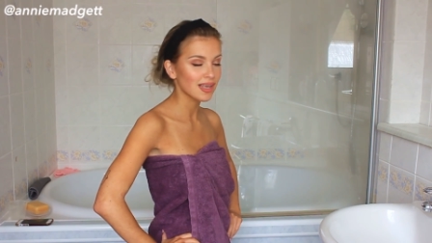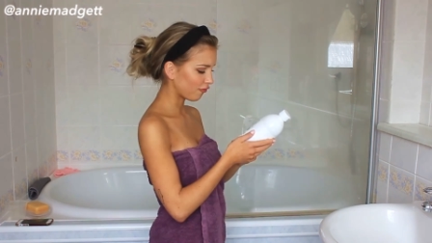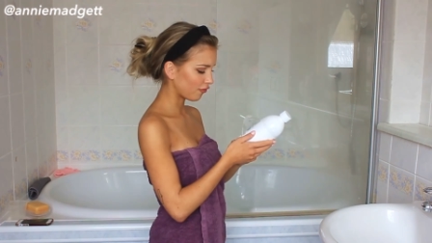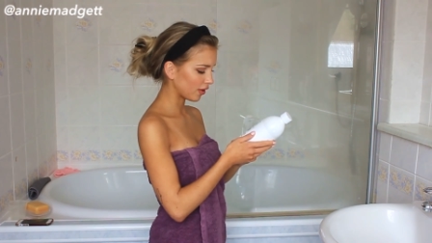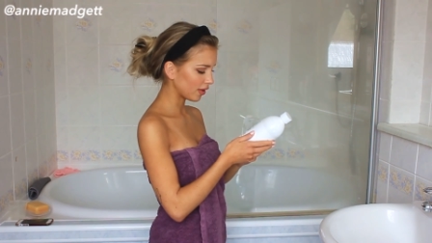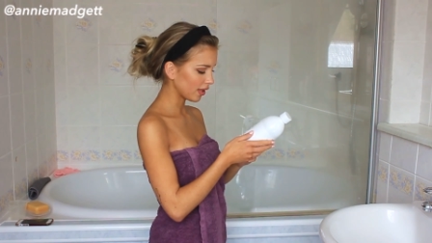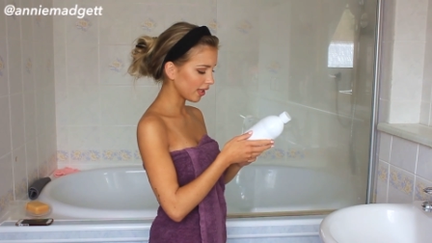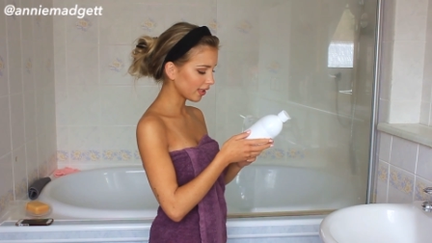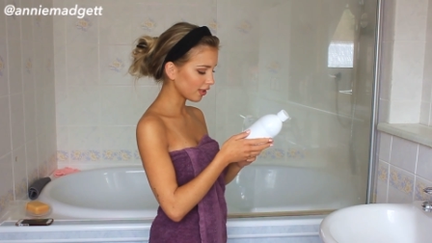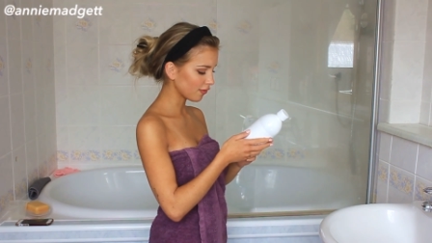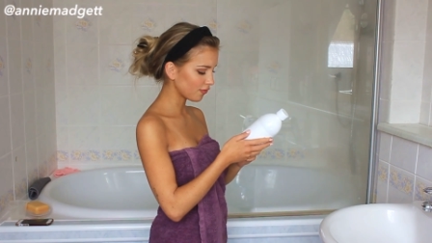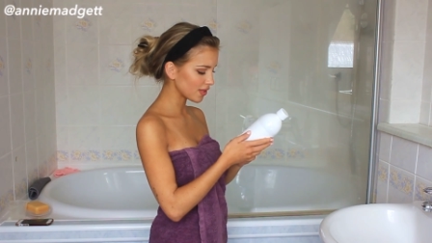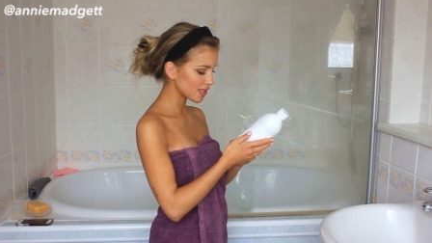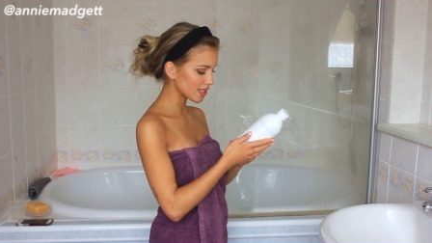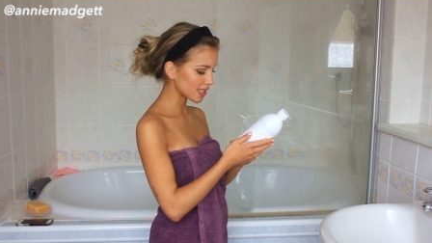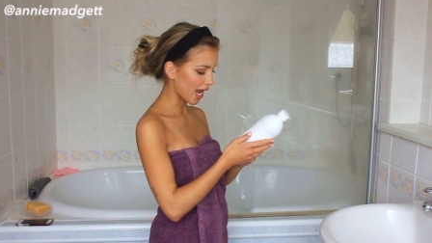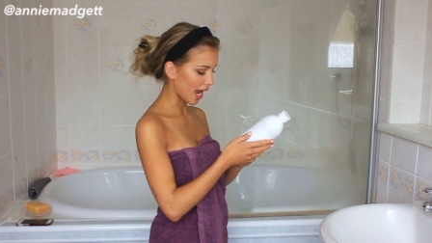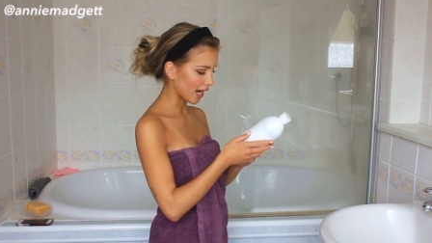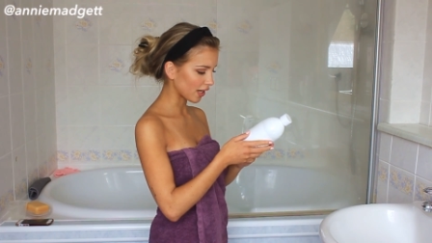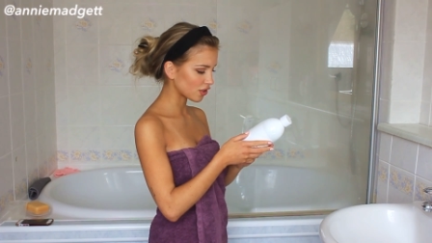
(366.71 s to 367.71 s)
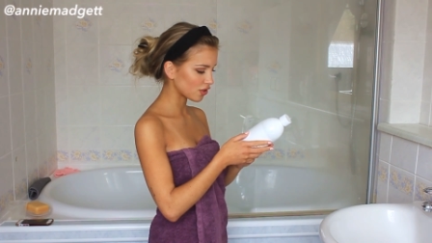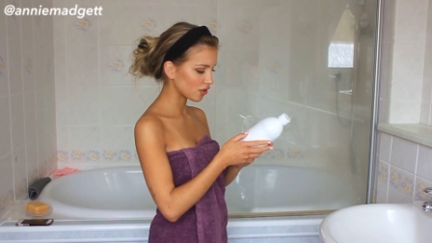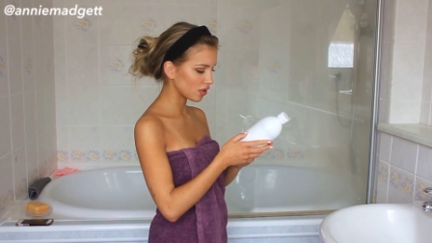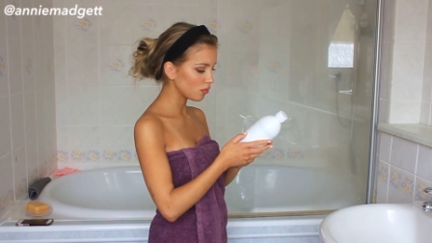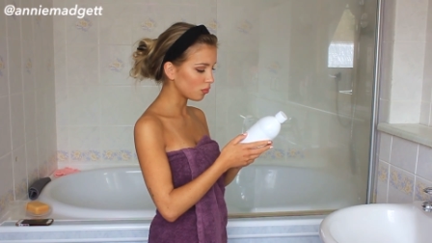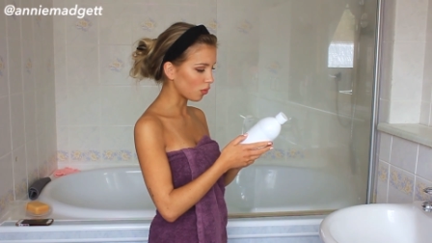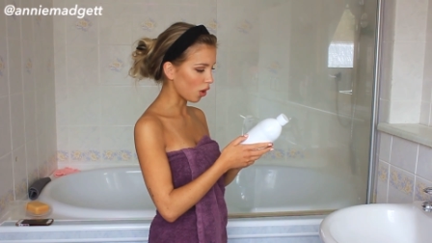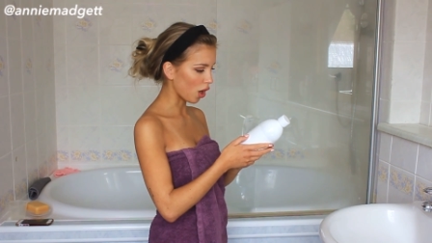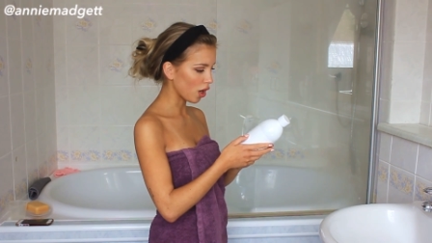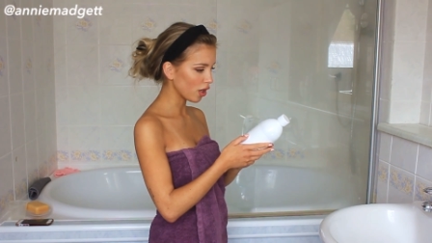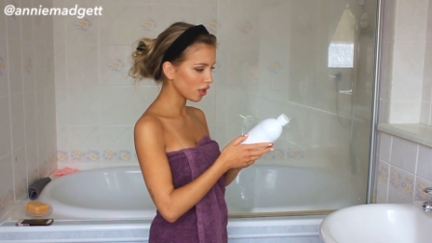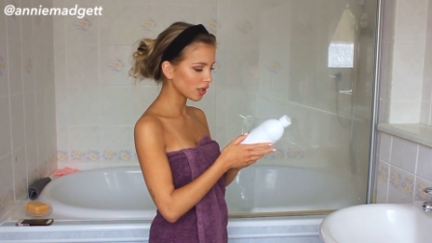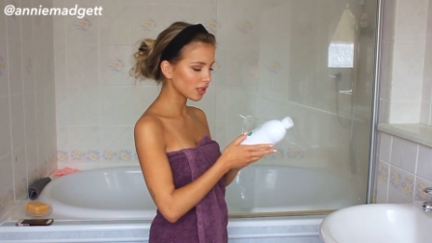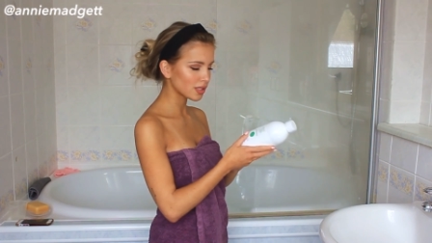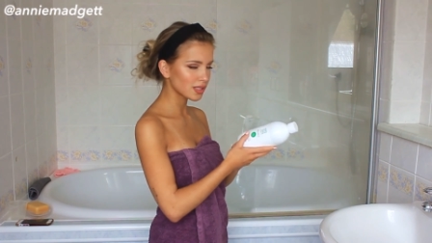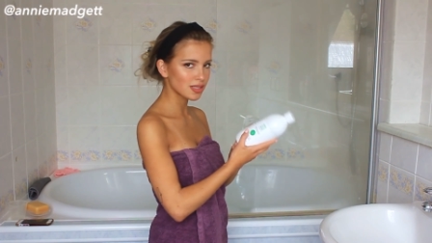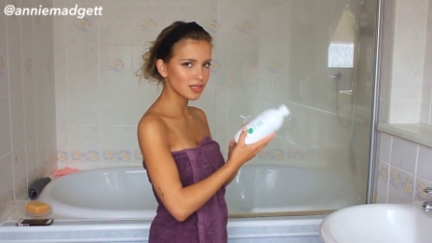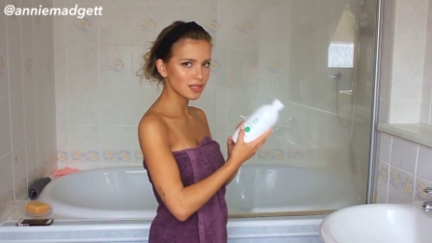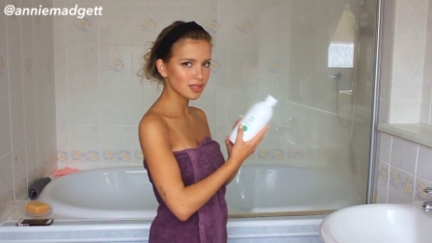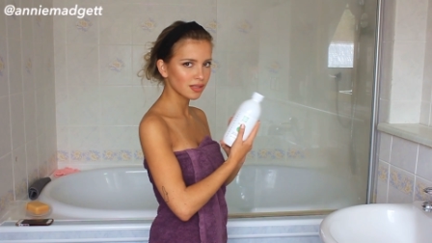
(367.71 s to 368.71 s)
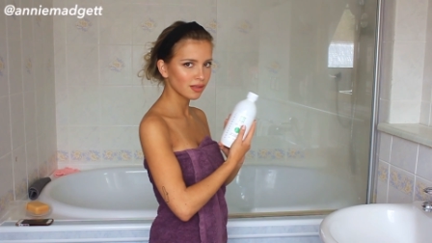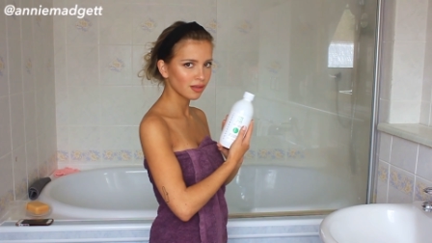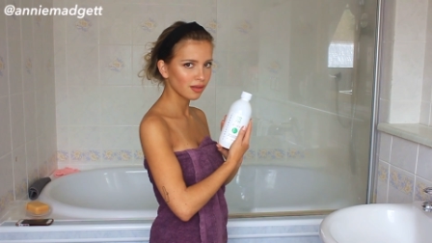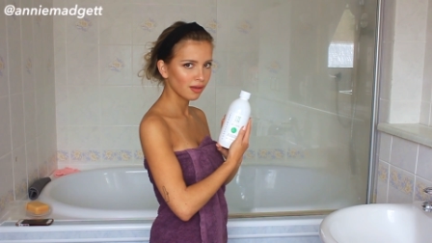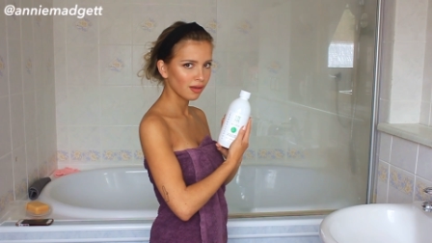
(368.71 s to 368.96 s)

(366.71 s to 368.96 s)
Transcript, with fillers: I feel like if this actually works,